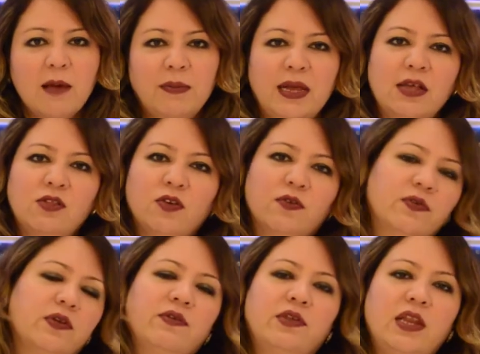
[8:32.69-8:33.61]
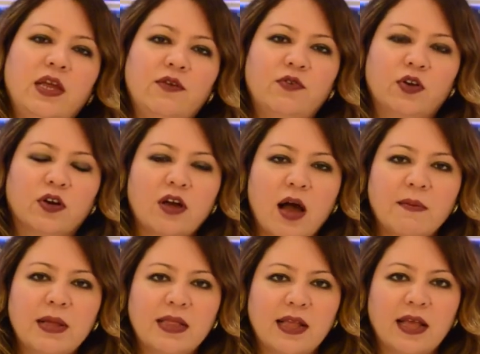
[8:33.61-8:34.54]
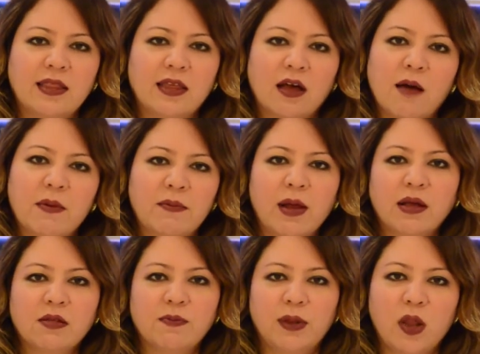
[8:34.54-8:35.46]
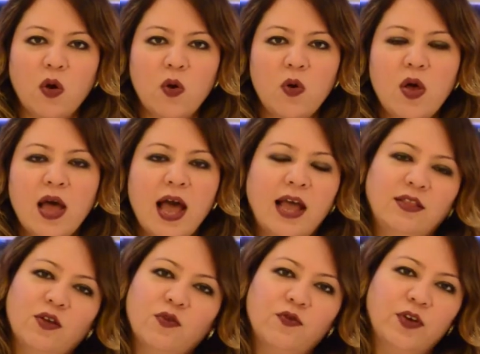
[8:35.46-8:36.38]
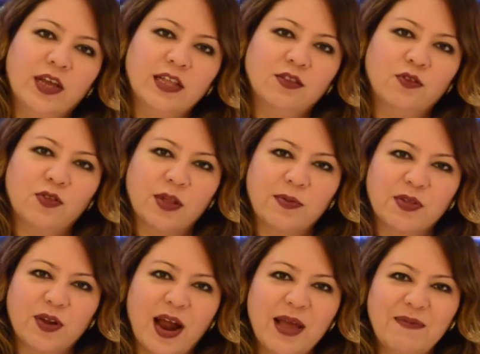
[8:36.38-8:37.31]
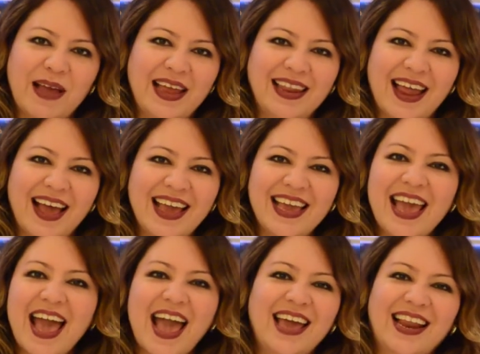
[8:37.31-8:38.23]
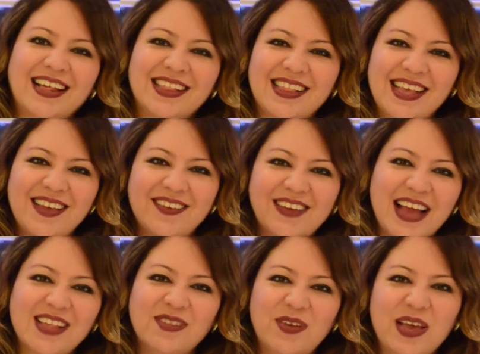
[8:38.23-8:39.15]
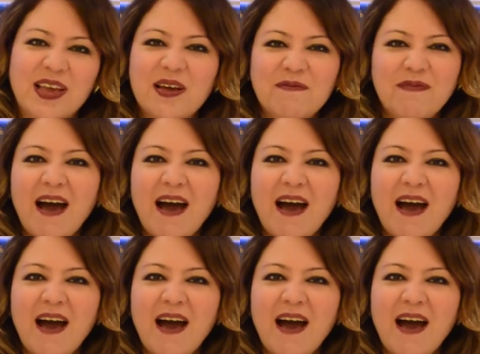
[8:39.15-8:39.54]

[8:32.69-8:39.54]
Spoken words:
Please leave your comments in the comment box below, and don't forget to subscribe and like, and I'll see you next week.